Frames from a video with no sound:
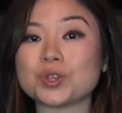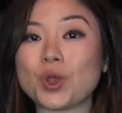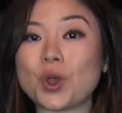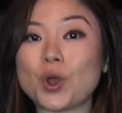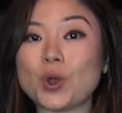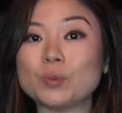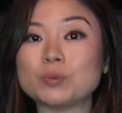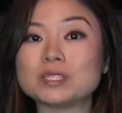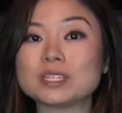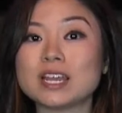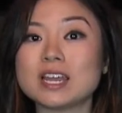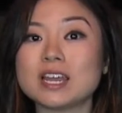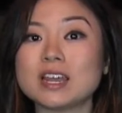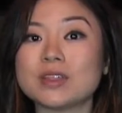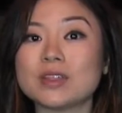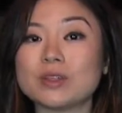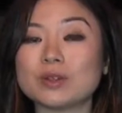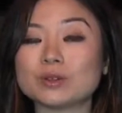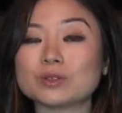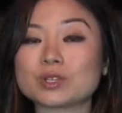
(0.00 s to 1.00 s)
he hopes
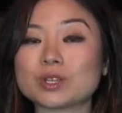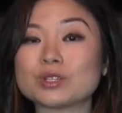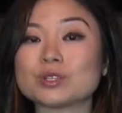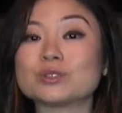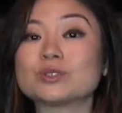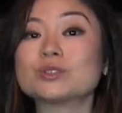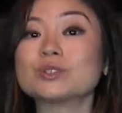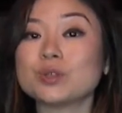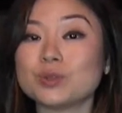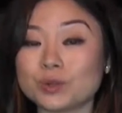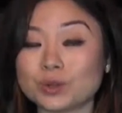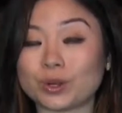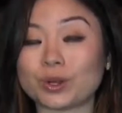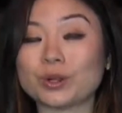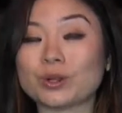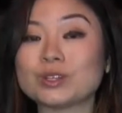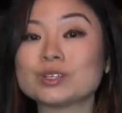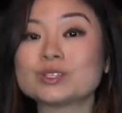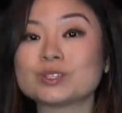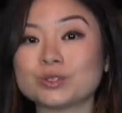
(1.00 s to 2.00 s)
there's a
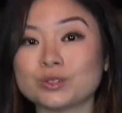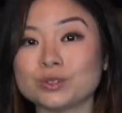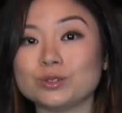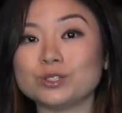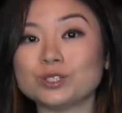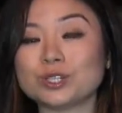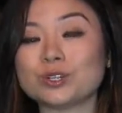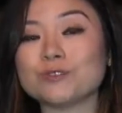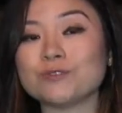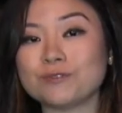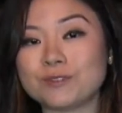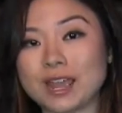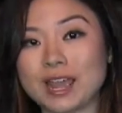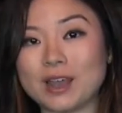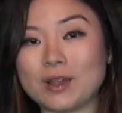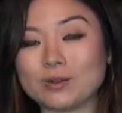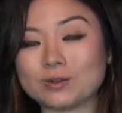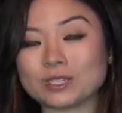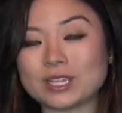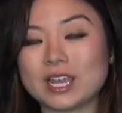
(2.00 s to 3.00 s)
sooner solution
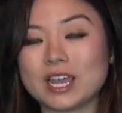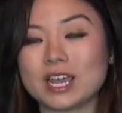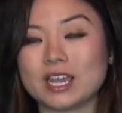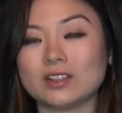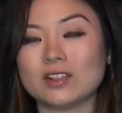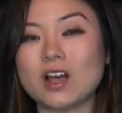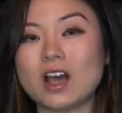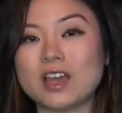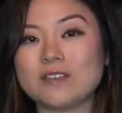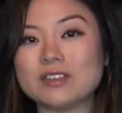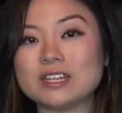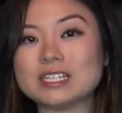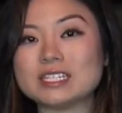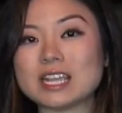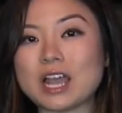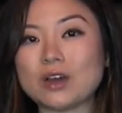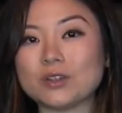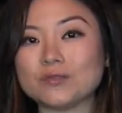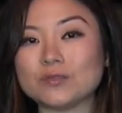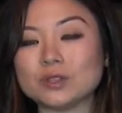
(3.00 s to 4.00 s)
found. Live in
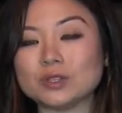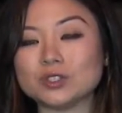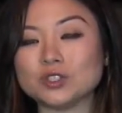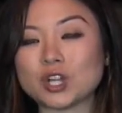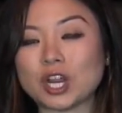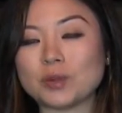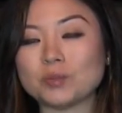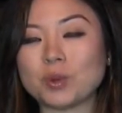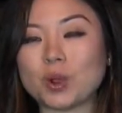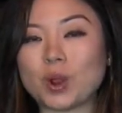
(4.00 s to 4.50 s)
Southfield, Jane